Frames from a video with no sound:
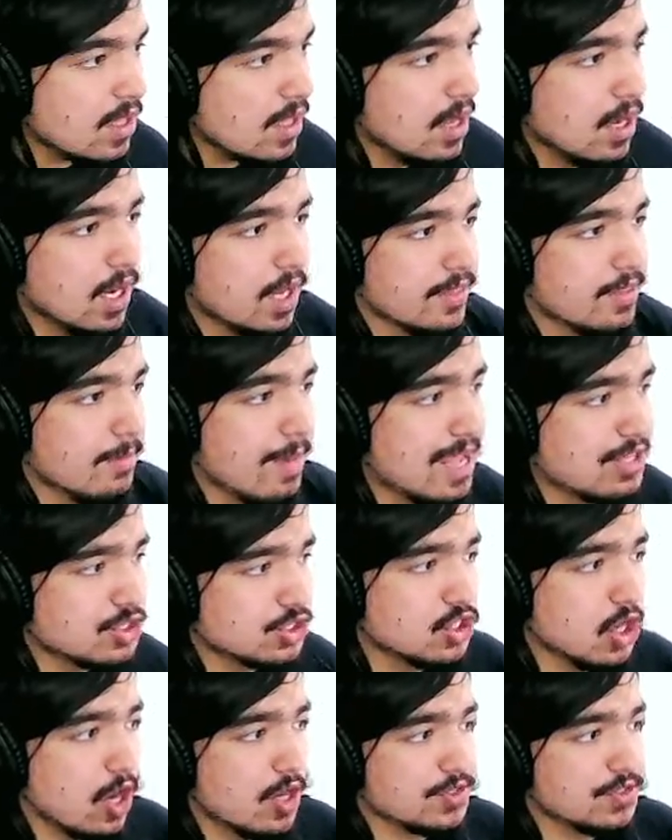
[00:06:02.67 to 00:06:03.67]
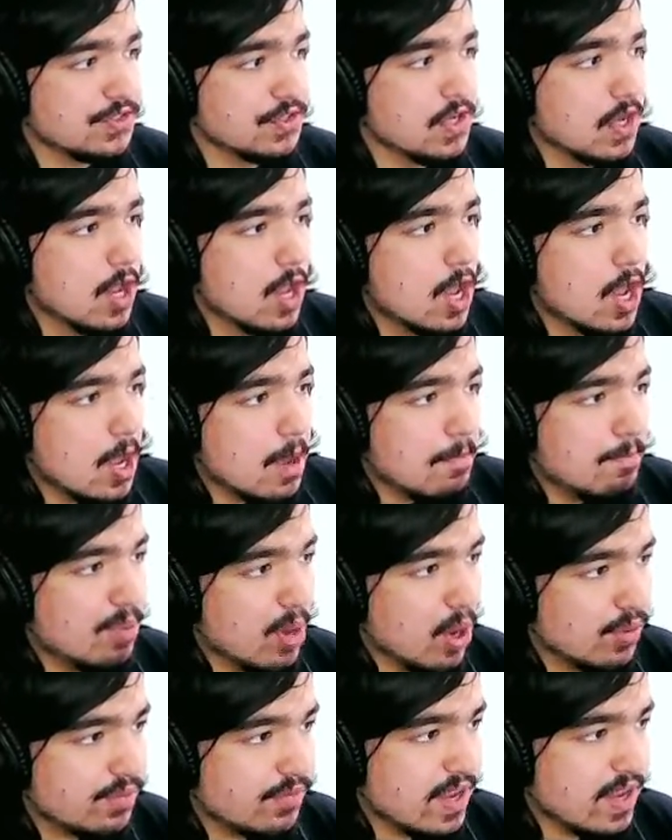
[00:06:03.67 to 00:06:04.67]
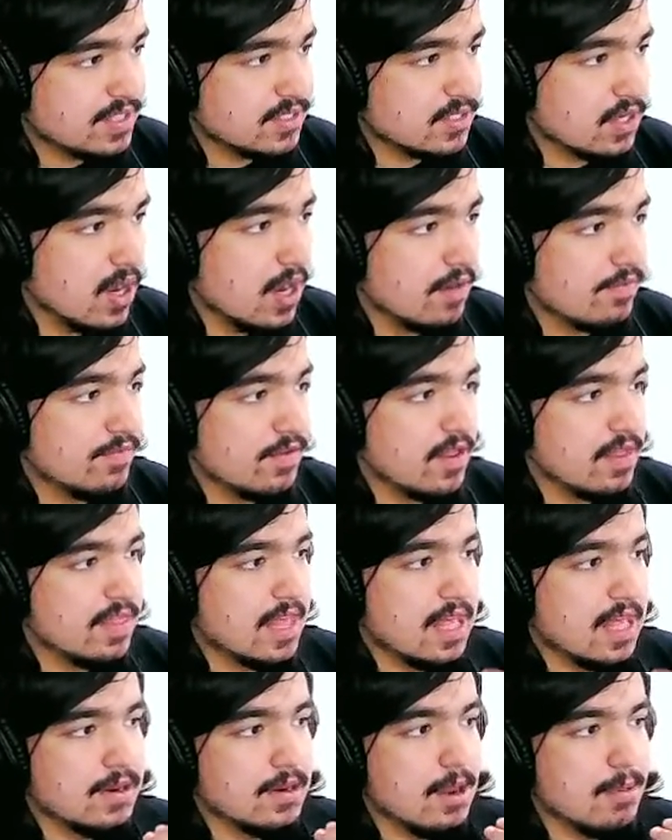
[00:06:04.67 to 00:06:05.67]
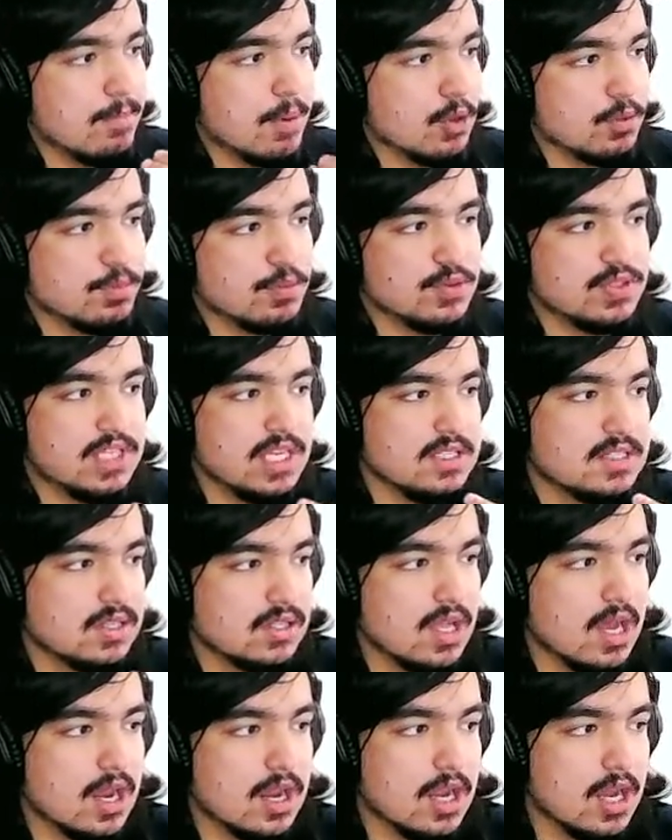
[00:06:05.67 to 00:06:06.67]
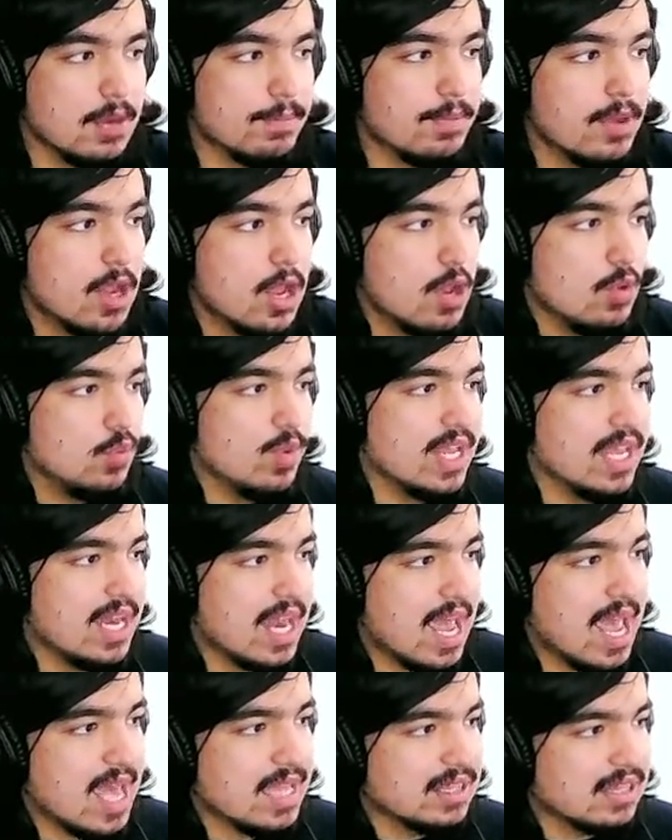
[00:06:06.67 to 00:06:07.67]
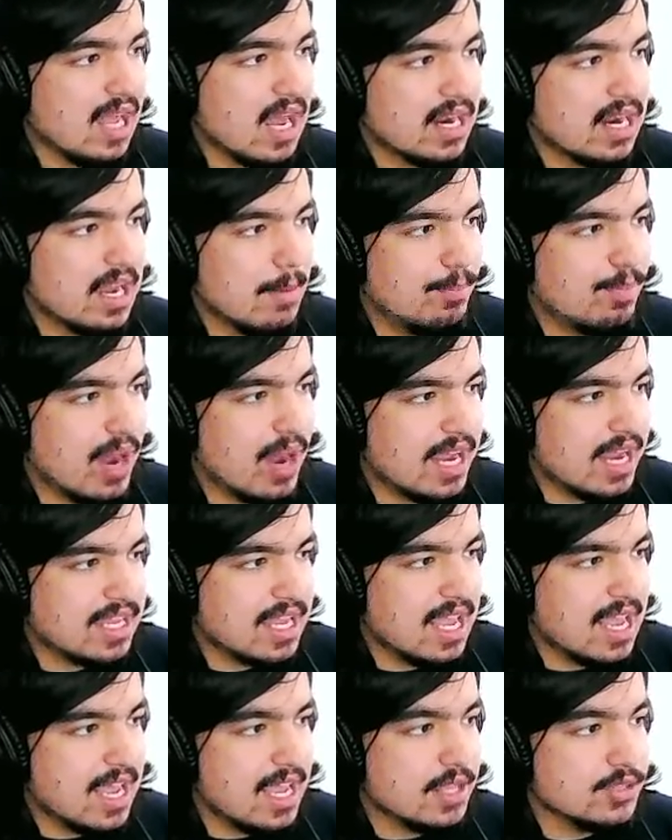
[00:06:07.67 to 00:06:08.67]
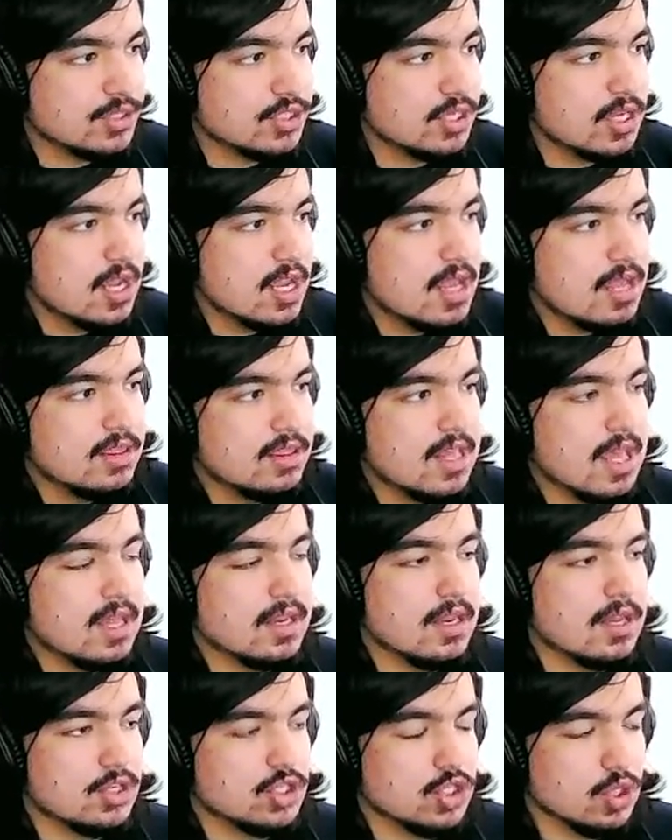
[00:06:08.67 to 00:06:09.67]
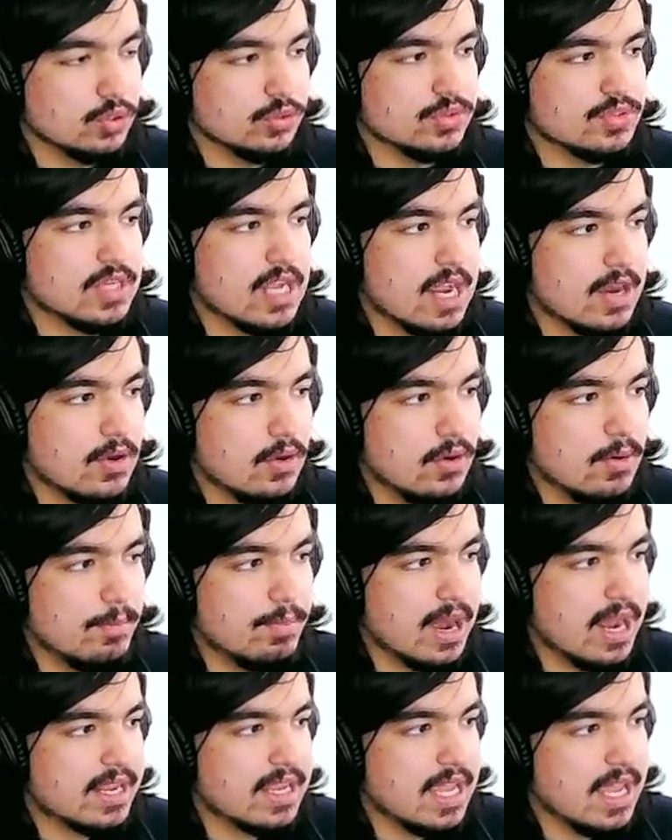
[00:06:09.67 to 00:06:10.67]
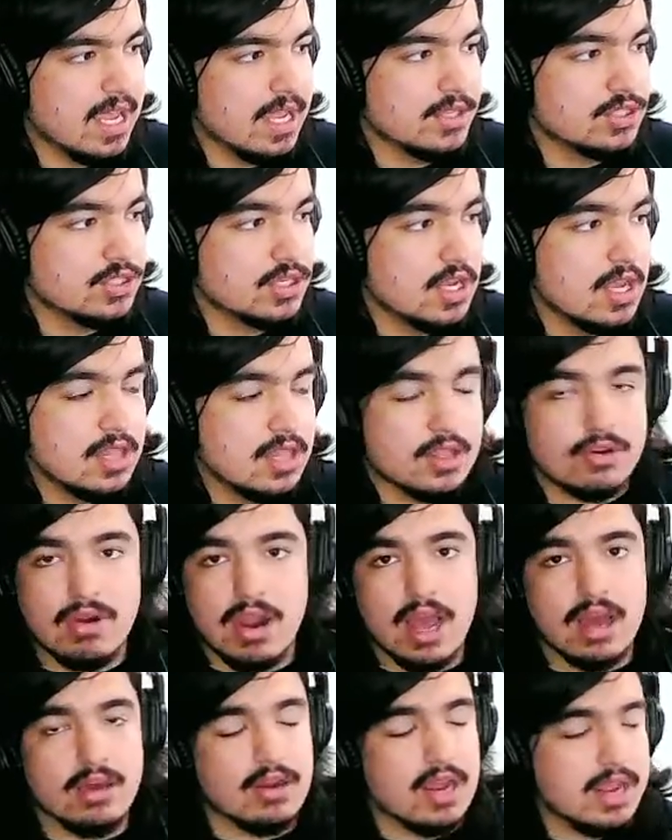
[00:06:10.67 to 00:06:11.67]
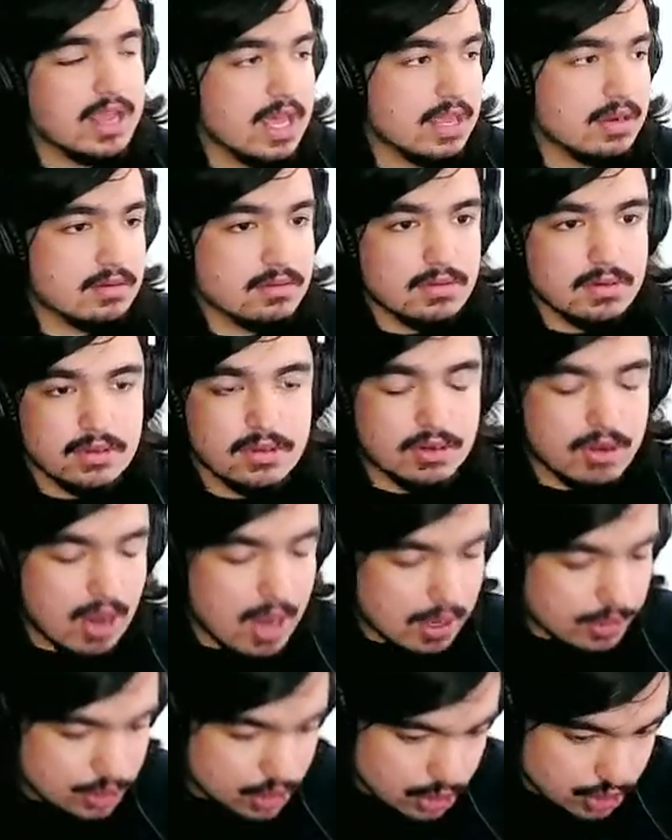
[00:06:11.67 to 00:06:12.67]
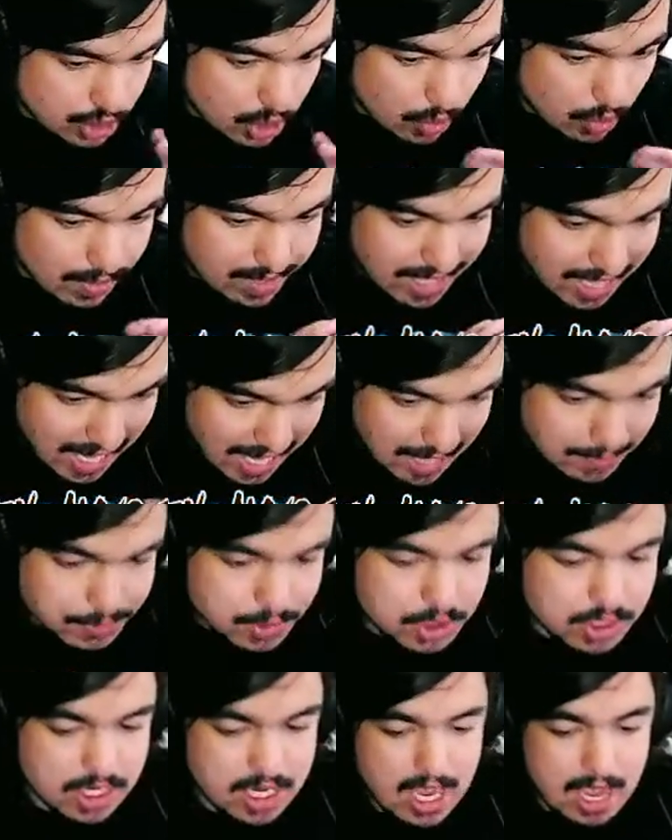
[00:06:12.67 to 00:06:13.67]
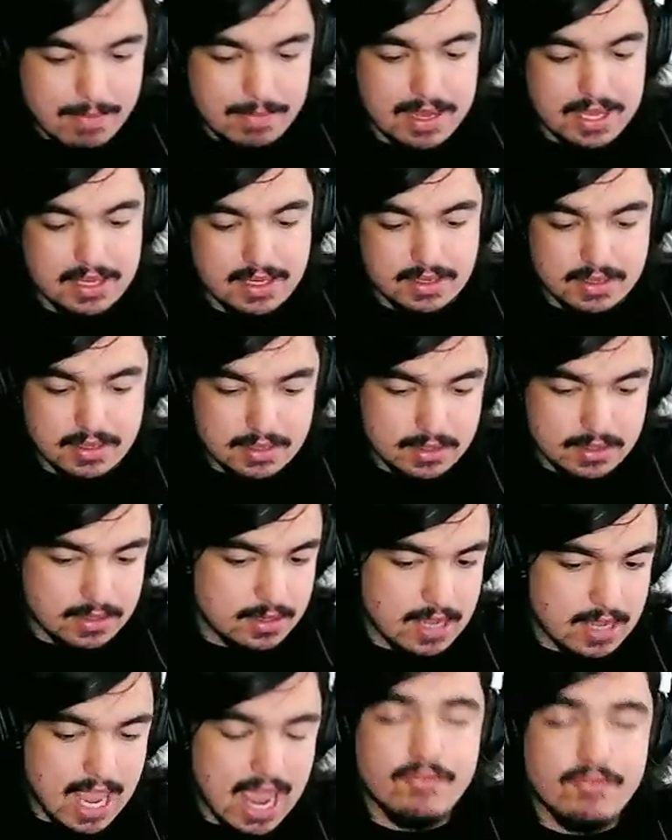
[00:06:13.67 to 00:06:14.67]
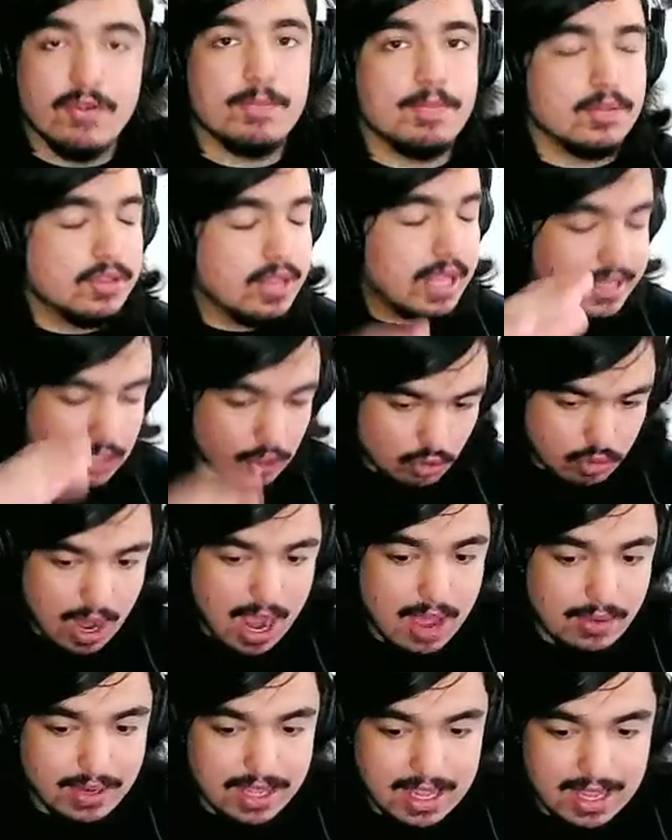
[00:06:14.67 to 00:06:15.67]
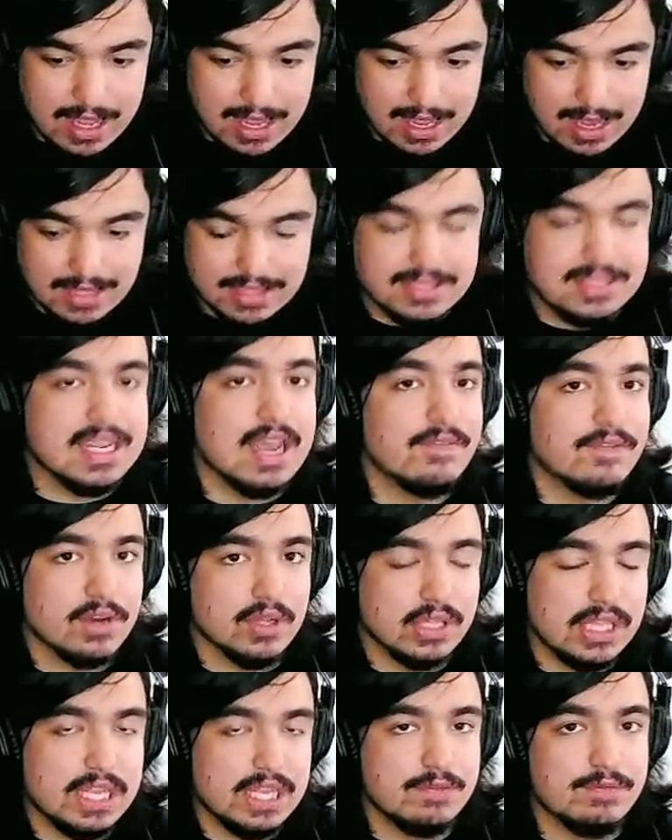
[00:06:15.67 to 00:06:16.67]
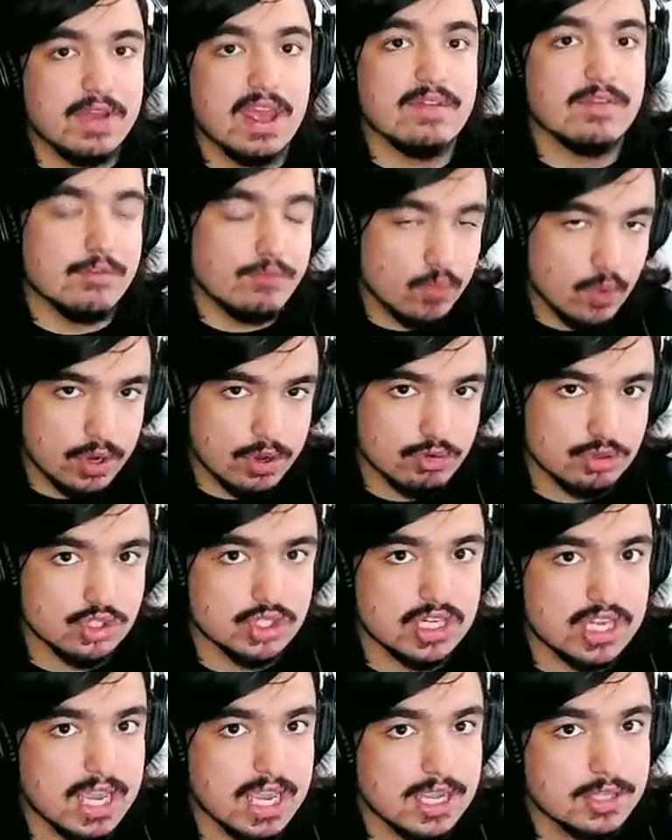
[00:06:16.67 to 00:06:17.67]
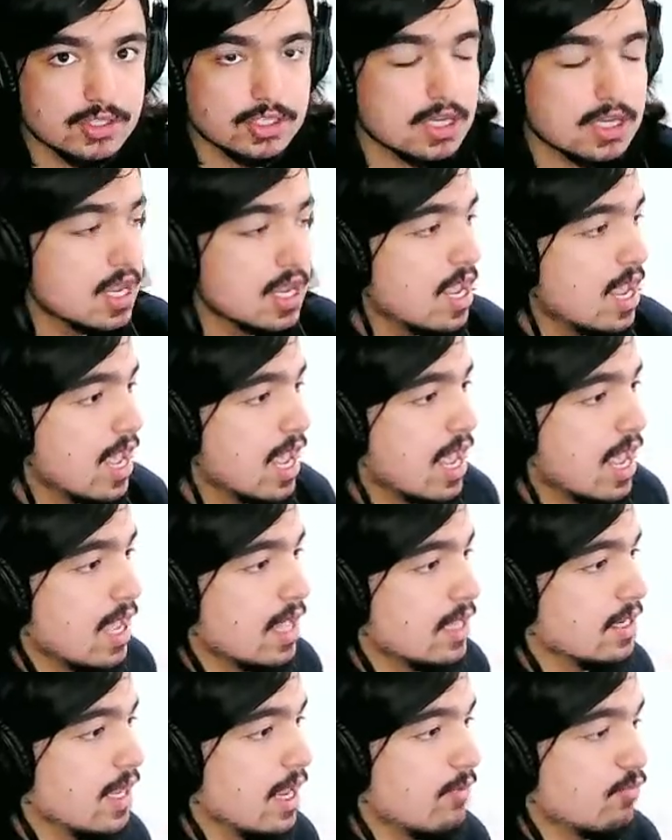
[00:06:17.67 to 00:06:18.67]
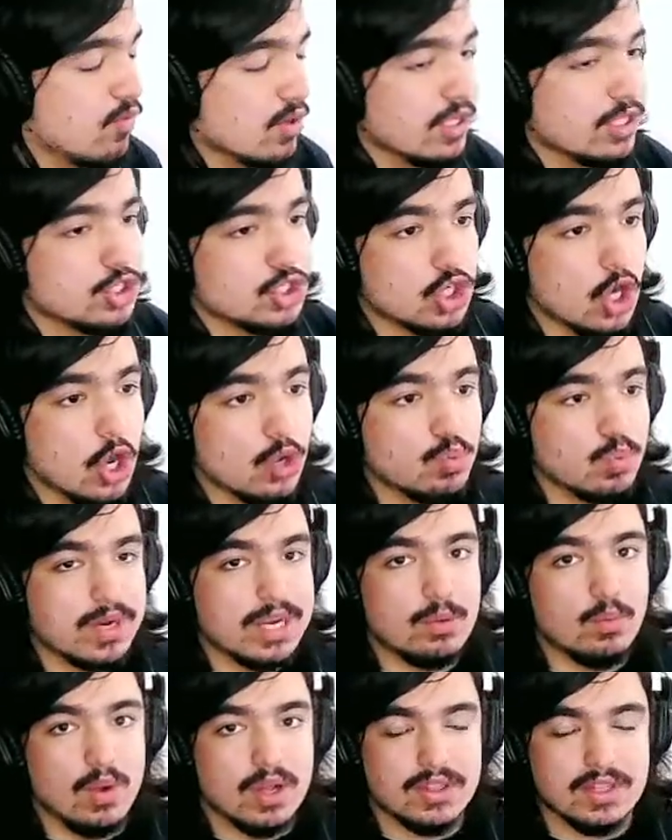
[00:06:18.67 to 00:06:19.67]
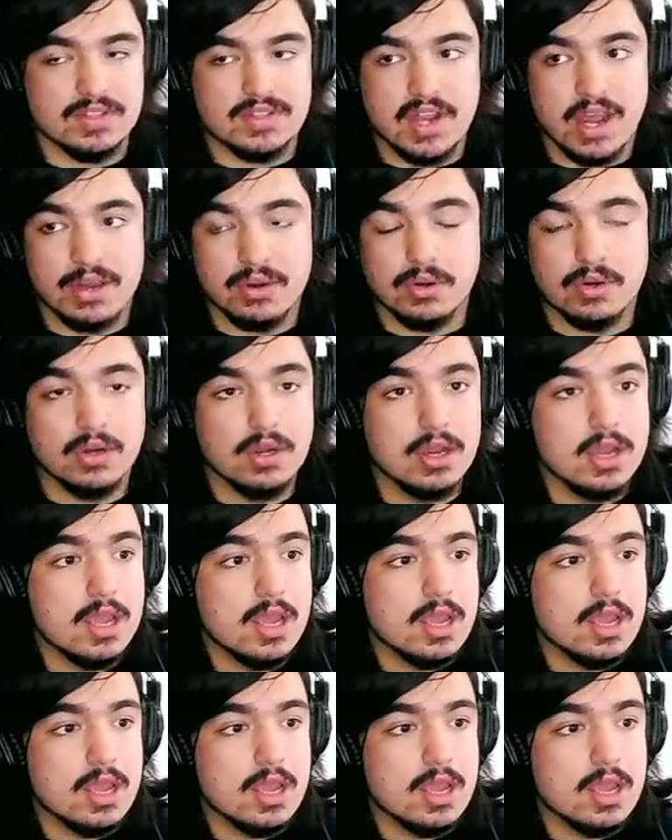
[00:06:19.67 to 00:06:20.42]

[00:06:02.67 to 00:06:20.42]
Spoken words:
The match starts. Both face off, then both proceed to lock up. We get a headlock by Cage. Then shoulder tackle by Cage. The crowd is just going ape shit. I mean, the crowd is definitely in favor for Christian Cage. And it really showed when he won the title.